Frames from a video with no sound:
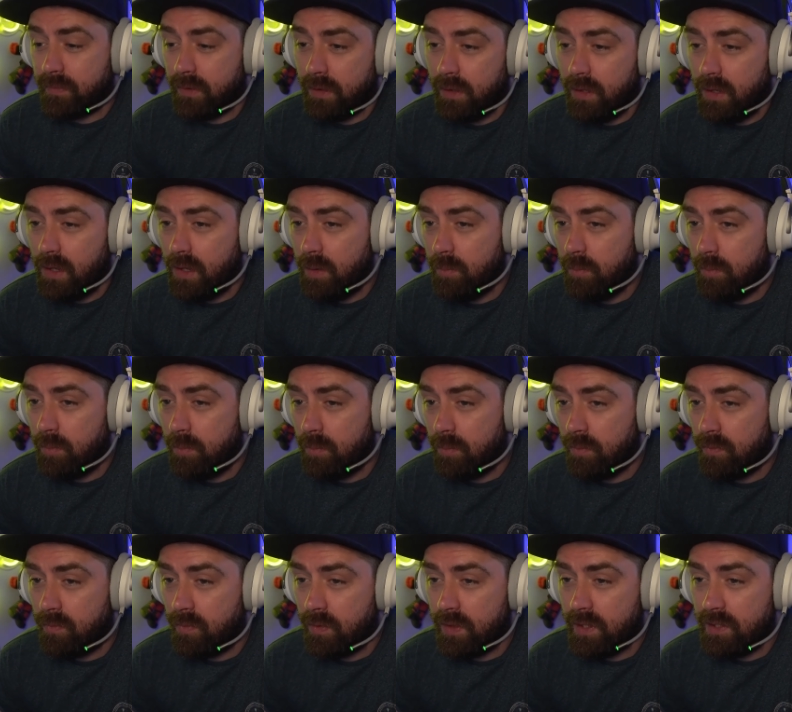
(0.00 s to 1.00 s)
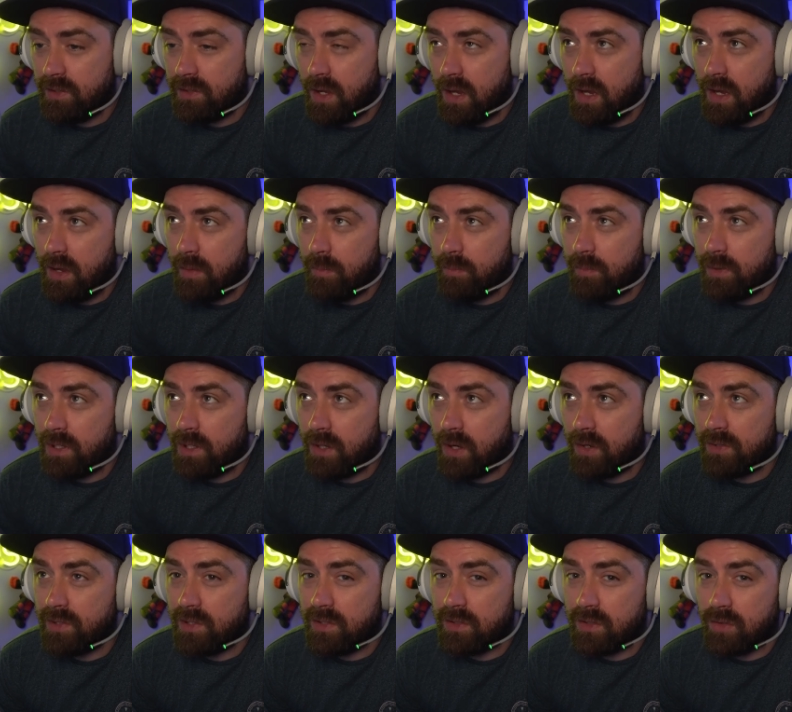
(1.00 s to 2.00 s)
um, for this diet
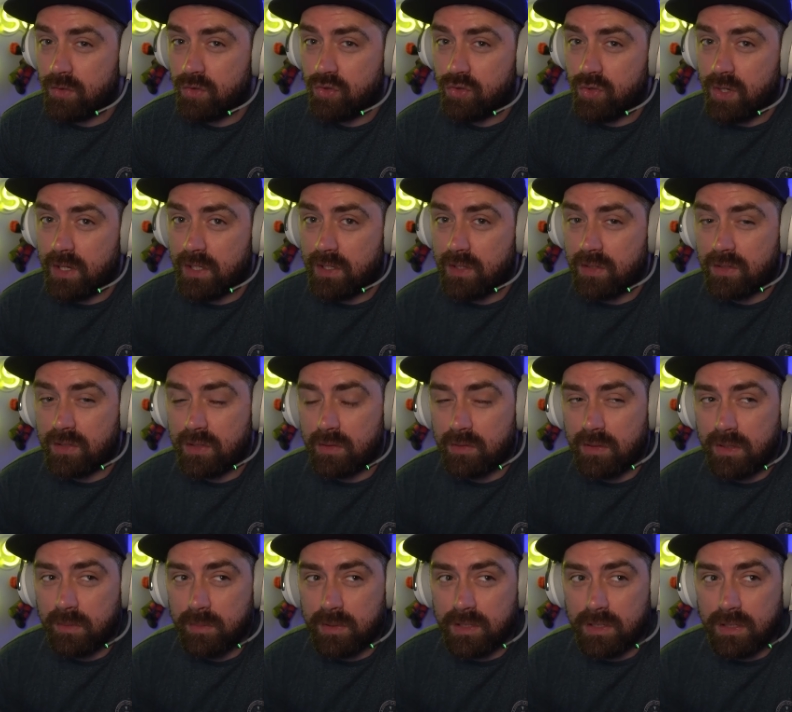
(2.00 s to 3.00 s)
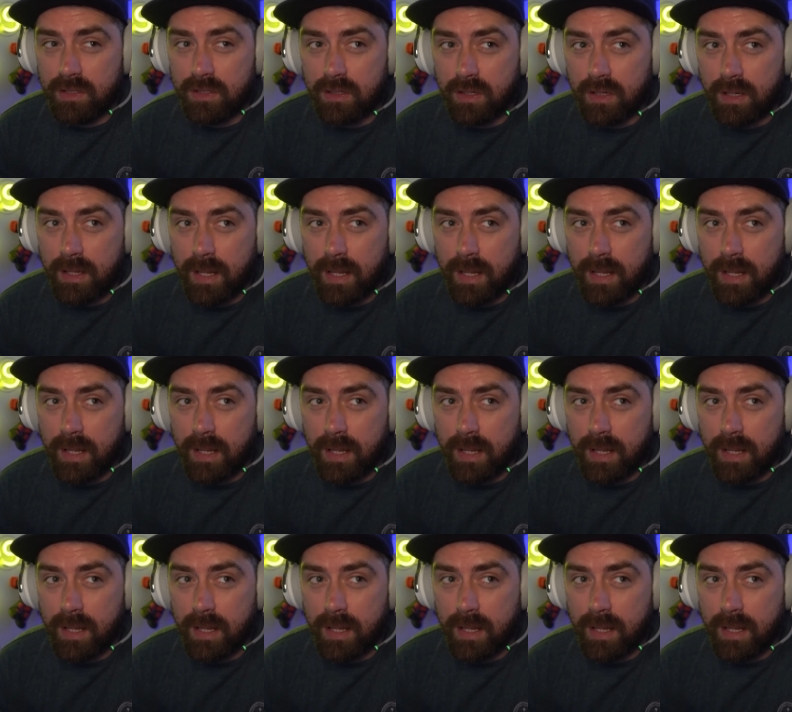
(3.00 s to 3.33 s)
because it's so strict and so limited.